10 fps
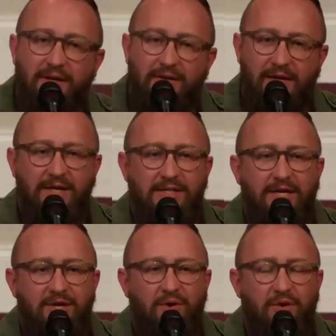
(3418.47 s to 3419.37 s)
Things
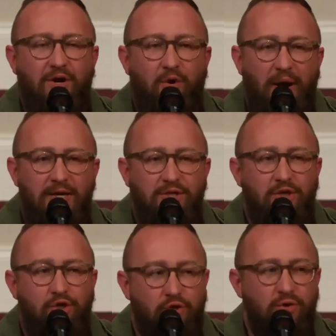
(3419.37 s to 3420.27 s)
that don't equate to
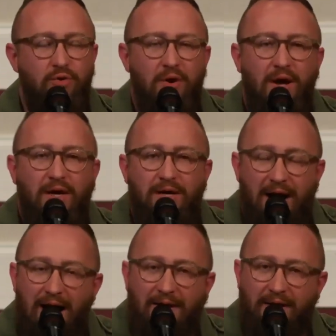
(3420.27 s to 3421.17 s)
true
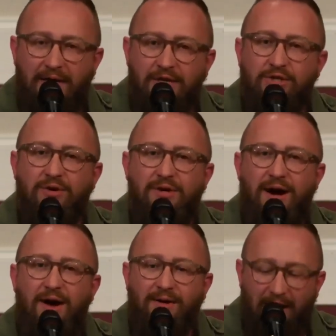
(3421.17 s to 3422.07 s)
godliness or
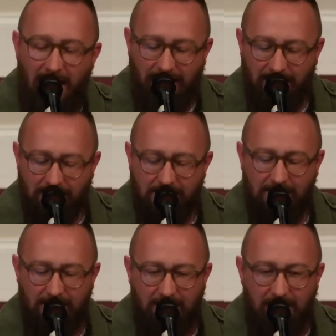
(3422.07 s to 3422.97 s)
godlikeness.
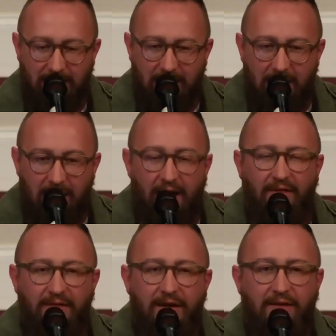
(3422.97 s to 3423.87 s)
And I
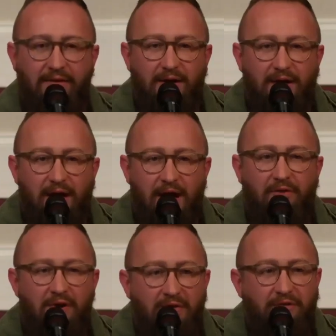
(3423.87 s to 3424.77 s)
think in
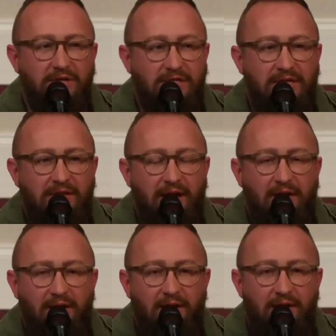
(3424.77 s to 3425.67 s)
referencing that
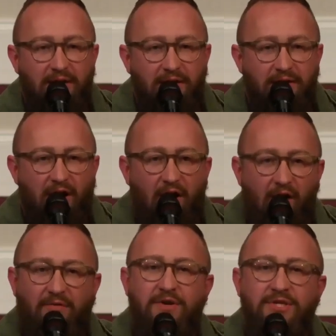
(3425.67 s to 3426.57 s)
the
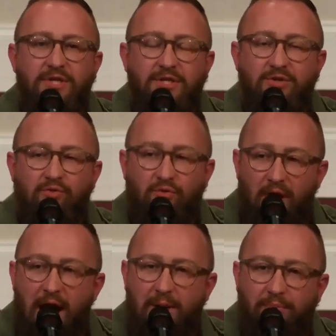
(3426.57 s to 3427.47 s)
harvest is
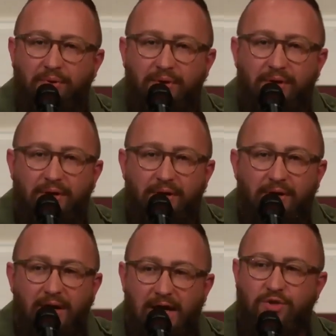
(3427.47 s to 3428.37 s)
ripe,
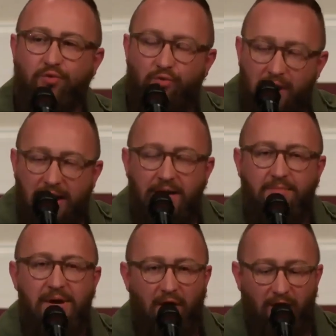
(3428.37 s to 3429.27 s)
it's ready to
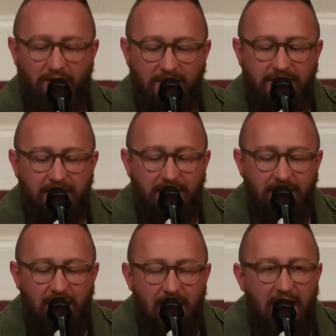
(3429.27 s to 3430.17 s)
be harvested.
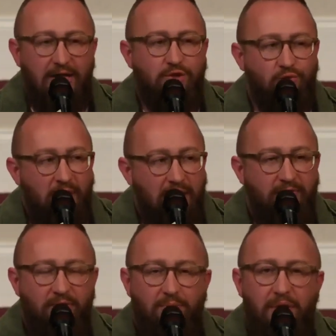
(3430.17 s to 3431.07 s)
It's ready
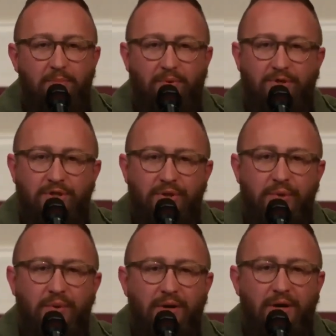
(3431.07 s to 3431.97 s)
for people
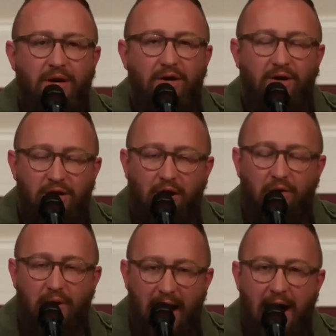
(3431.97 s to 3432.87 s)
to
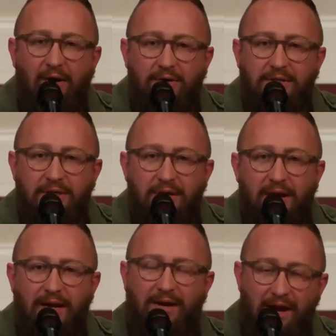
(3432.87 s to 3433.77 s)
go out
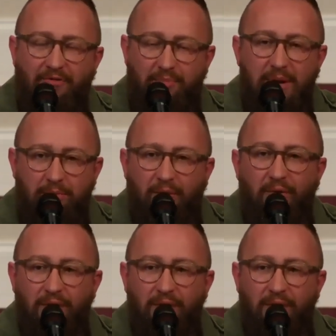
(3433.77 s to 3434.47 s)
and love people.